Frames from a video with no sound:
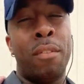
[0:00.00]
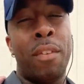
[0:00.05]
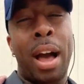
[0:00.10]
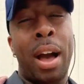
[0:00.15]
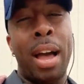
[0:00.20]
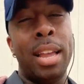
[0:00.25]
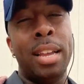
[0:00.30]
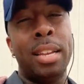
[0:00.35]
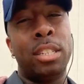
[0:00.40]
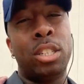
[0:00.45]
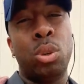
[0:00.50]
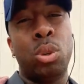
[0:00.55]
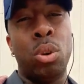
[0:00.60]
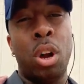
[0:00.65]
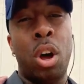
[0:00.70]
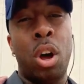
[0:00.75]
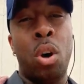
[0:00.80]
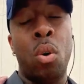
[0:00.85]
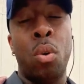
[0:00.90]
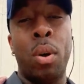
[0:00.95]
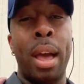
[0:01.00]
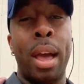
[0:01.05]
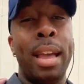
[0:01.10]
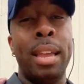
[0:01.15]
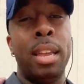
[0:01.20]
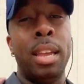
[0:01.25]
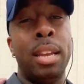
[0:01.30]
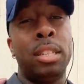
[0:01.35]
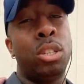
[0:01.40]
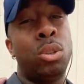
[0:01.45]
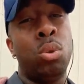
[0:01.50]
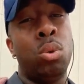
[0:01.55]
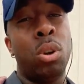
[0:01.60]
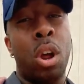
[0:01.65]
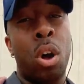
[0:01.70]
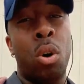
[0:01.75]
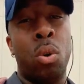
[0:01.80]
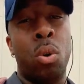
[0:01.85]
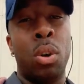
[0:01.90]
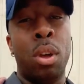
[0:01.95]
5 years too long. 8 years too
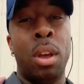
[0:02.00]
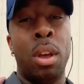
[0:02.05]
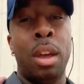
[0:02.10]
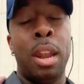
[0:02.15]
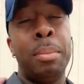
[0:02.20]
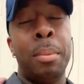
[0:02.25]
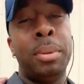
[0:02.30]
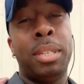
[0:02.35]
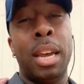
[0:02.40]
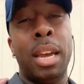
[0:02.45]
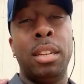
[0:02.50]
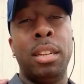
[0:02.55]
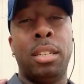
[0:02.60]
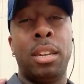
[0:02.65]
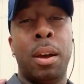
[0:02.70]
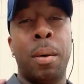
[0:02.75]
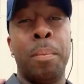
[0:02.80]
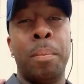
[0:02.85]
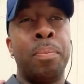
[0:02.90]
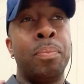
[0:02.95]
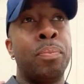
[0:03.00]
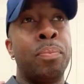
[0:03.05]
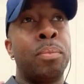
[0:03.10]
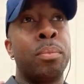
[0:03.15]
long. Let me tell you something.